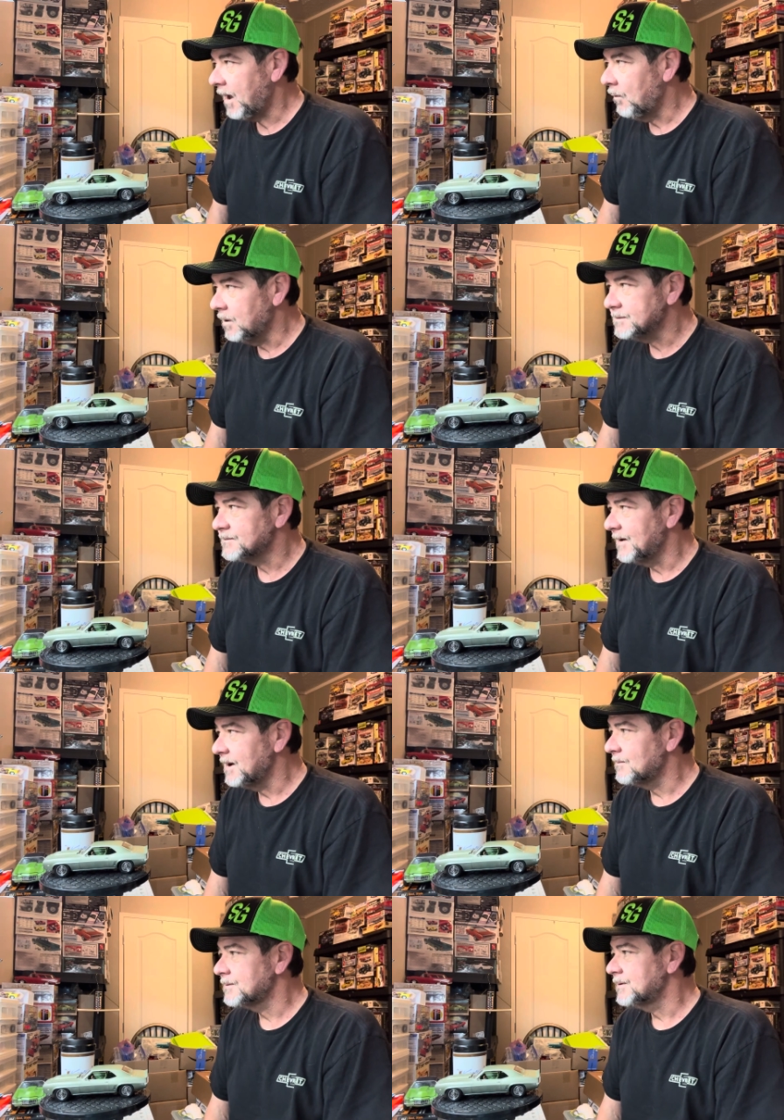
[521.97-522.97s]
what's
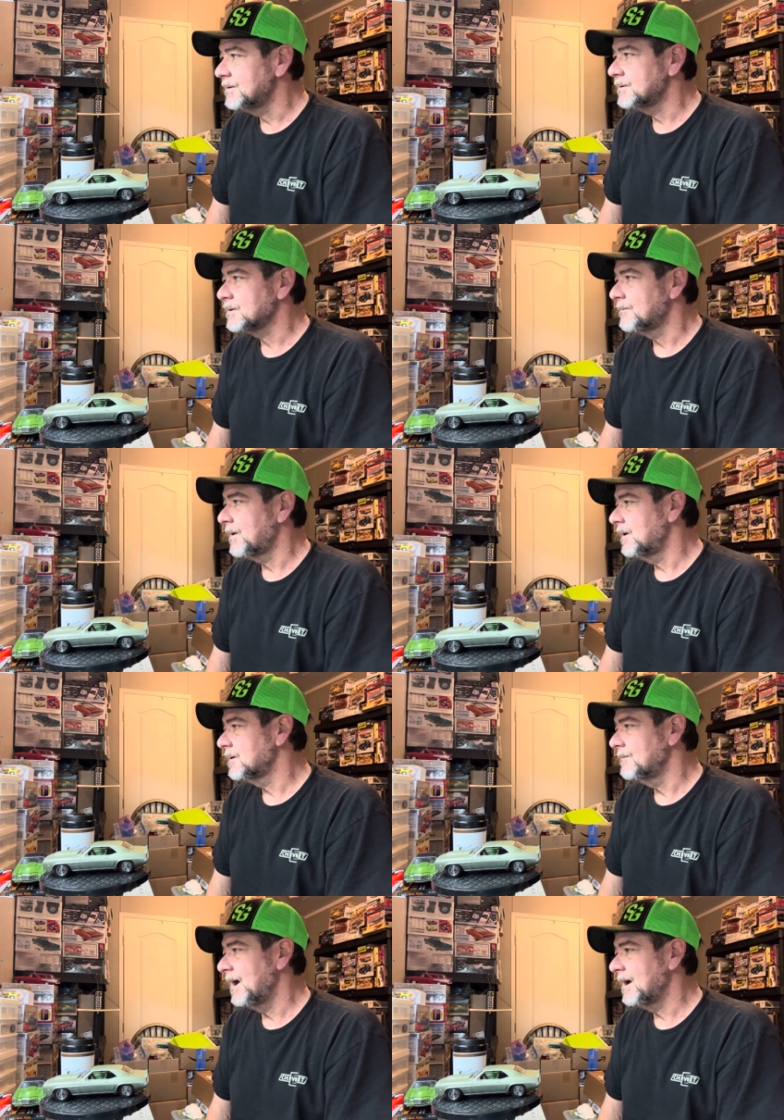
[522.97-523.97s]
available to us compared
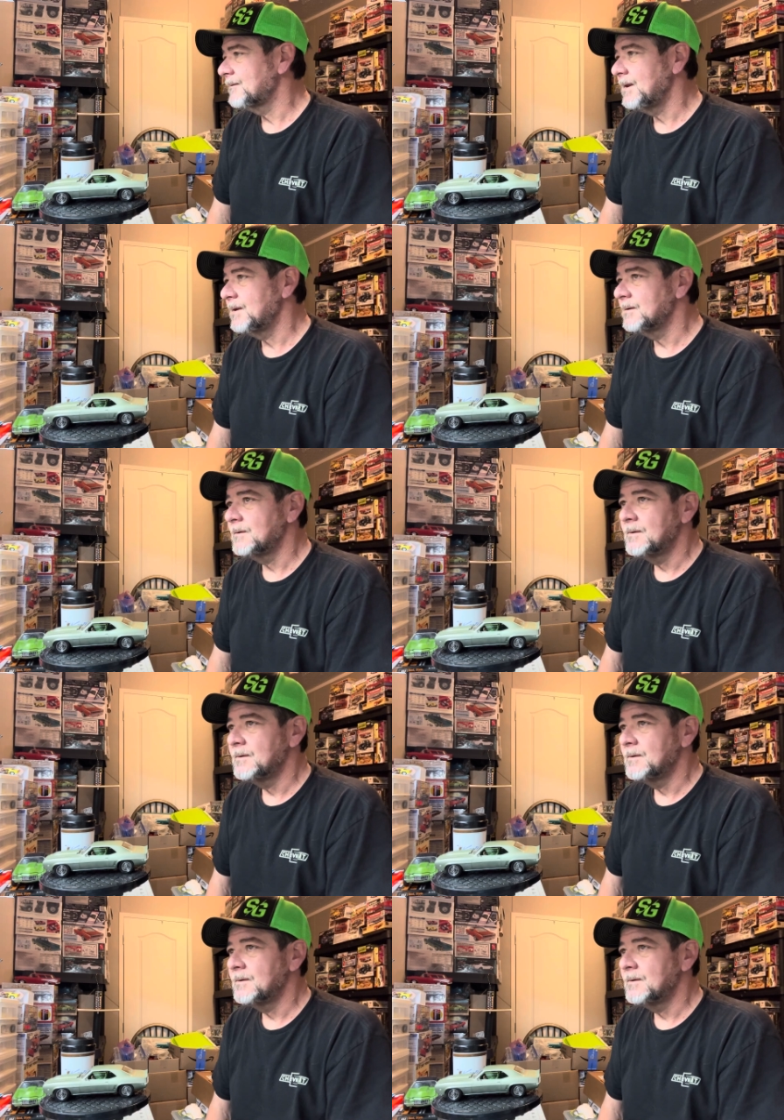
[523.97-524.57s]
to back then,